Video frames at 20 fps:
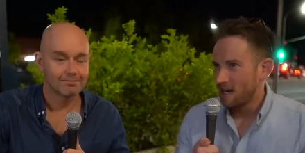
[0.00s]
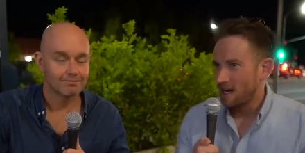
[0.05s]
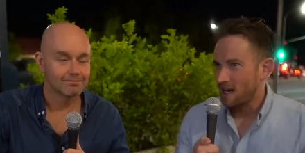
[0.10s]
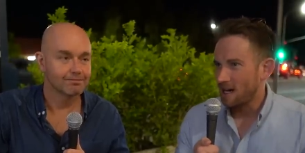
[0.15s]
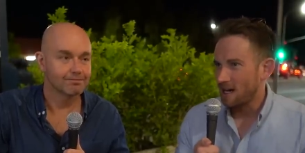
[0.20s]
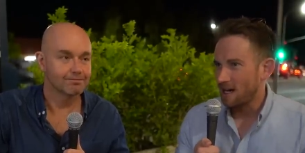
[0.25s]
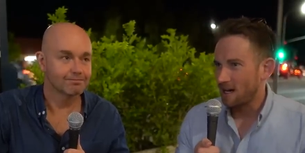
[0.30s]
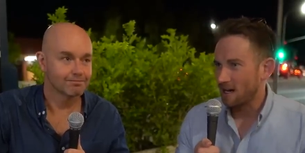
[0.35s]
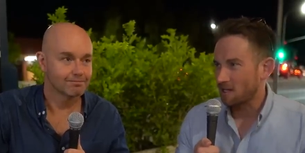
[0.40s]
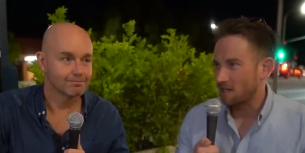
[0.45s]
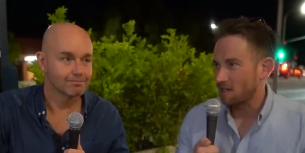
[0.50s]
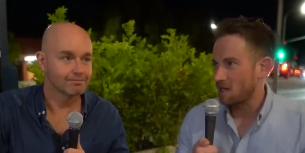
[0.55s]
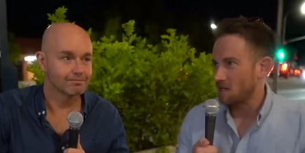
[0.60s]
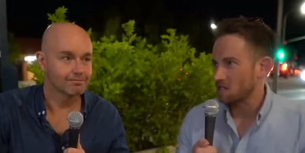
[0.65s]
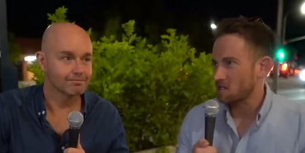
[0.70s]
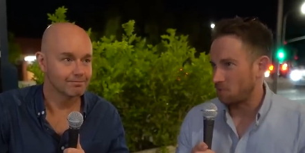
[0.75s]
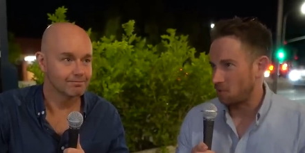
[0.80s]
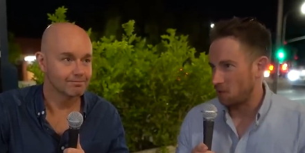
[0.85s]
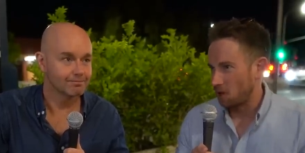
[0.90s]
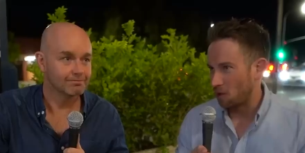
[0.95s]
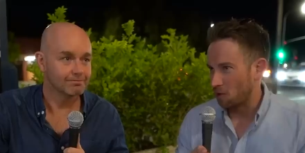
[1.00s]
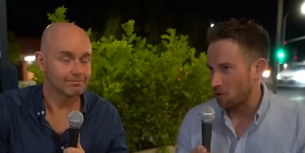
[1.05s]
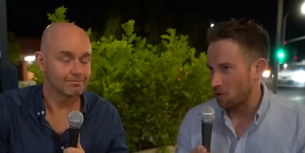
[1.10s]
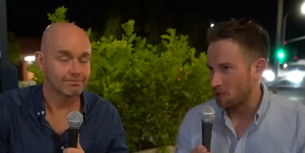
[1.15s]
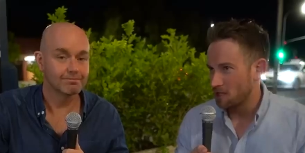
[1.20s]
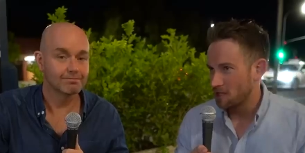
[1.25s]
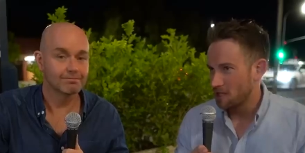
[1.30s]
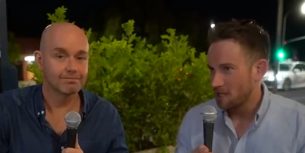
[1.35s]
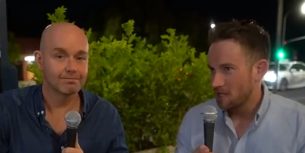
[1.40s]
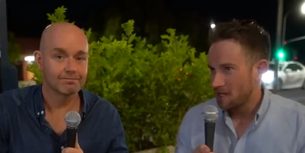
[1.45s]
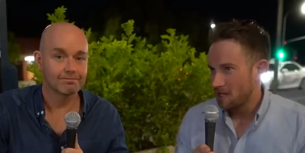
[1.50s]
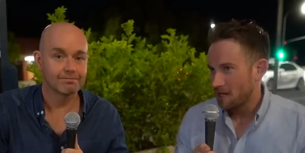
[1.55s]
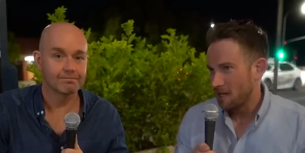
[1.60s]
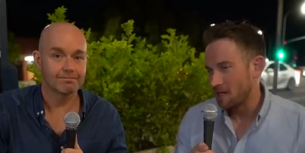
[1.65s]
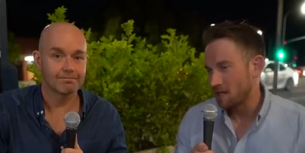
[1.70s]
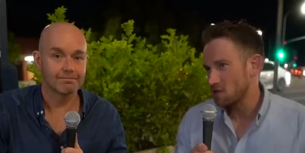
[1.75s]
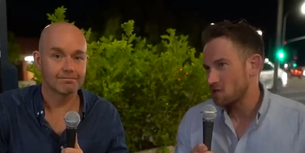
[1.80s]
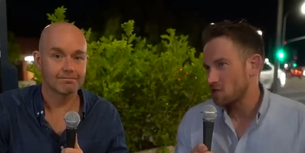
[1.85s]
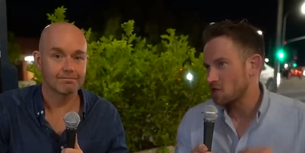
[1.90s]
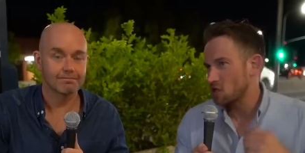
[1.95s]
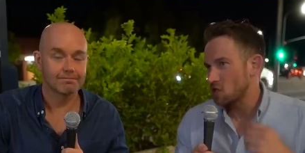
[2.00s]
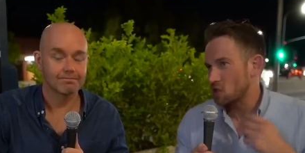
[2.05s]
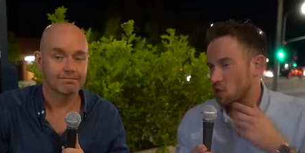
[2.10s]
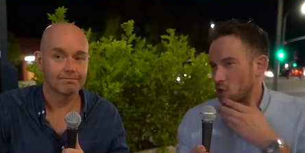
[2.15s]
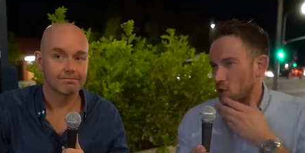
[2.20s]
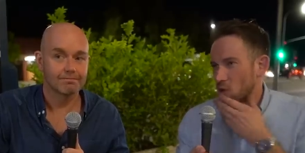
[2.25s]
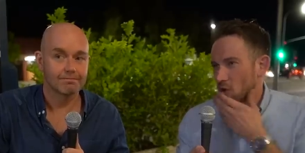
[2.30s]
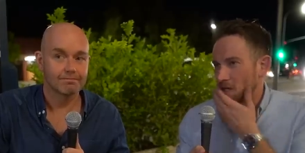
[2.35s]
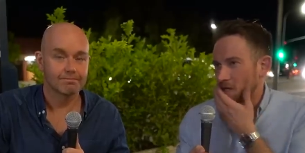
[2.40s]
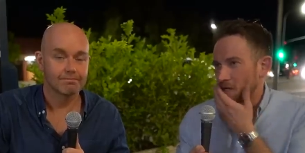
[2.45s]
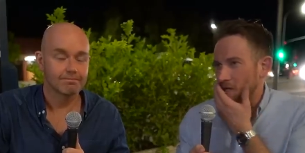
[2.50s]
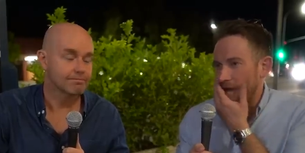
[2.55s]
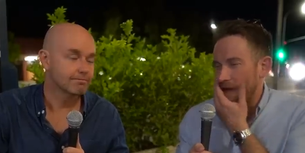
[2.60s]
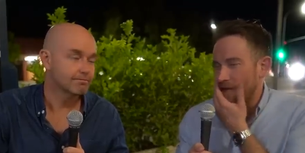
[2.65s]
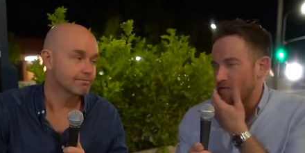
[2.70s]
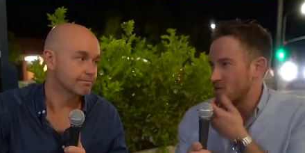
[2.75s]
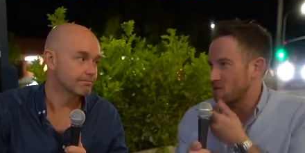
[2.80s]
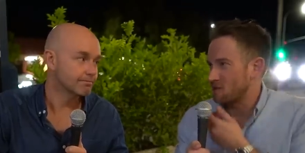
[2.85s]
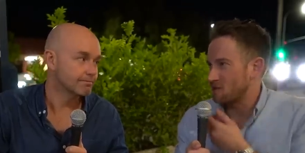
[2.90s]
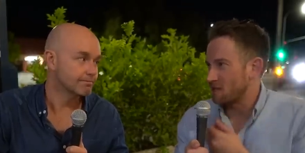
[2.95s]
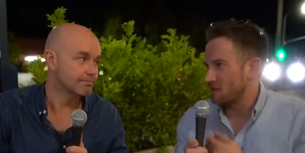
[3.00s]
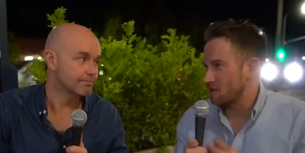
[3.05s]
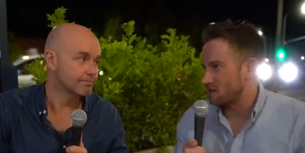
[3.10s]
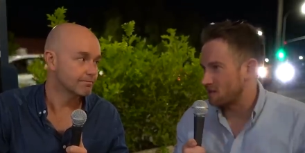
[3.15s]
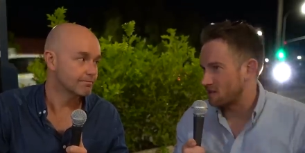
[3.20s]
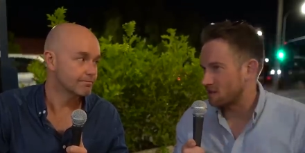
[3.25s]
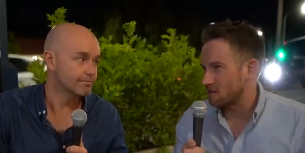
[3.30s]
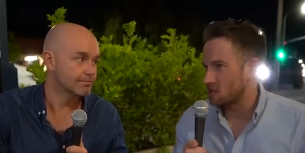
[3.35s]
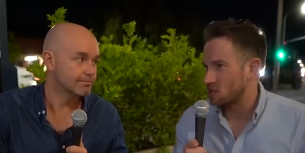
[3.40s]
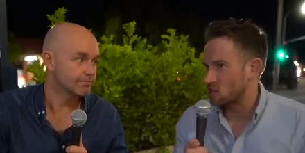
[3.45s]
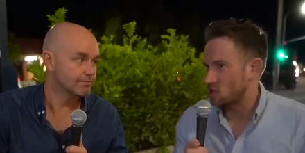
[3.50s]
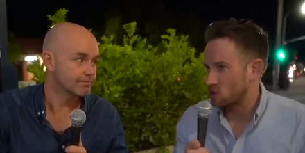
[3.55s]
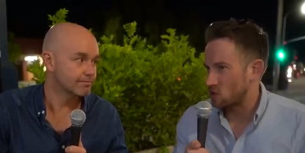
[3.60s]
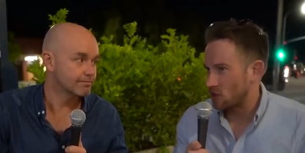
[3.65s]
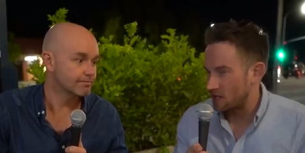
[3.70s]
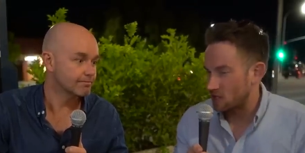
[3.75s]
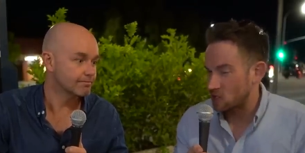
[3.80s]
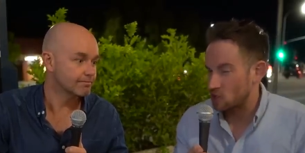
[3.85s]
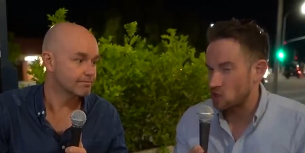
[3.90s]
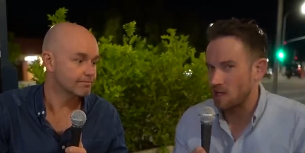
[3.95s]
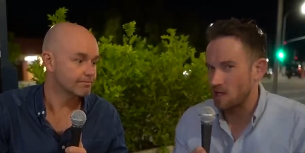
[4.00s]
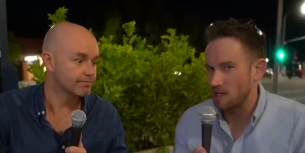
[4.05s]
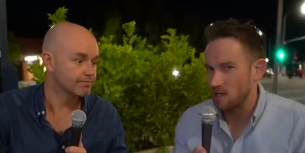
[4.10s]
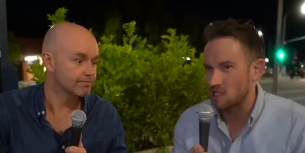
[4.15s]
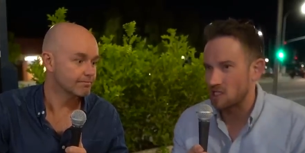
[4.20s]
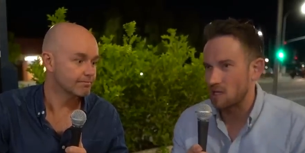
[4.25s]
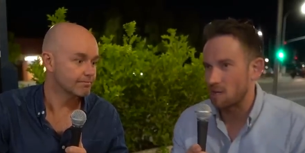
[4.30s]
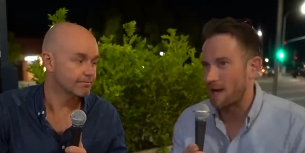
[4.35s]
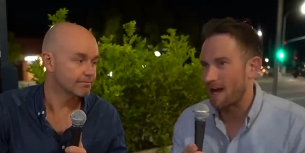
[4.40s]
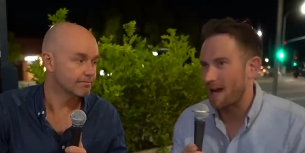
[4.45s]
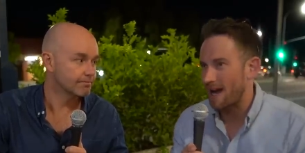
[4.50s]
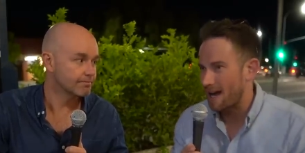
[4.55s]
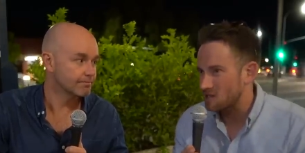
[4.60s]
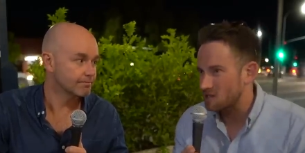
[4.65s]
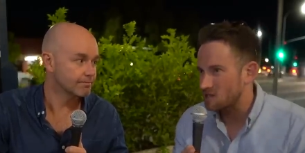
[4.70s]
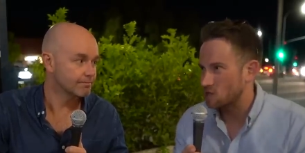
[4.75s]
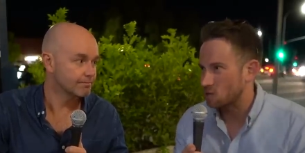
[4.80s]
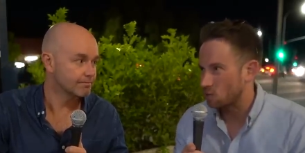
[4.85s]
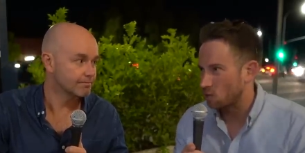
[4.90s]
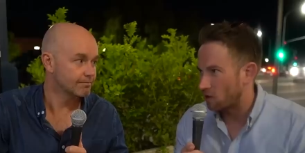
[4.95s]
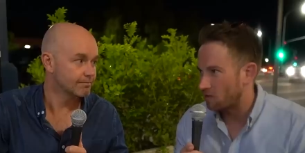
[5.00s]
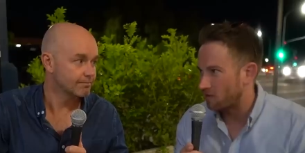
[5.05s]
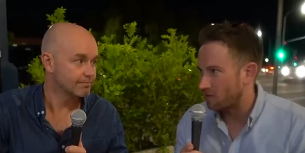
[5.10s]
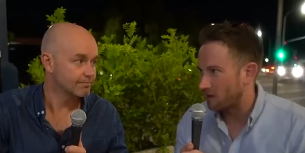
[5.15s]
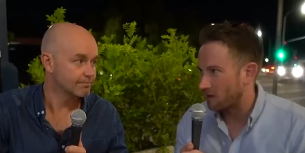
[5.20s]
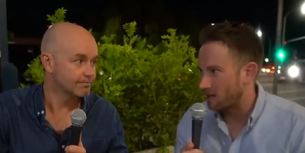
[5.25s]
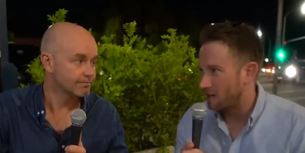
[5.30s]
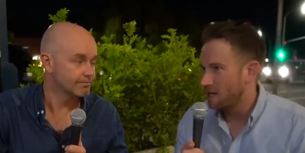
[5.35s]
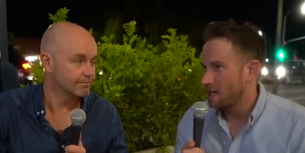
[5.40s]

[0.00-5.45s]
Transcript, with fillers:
Speaker 1: uh, a glass of plonk, and just enjoying everything that the Australian summer has to offer,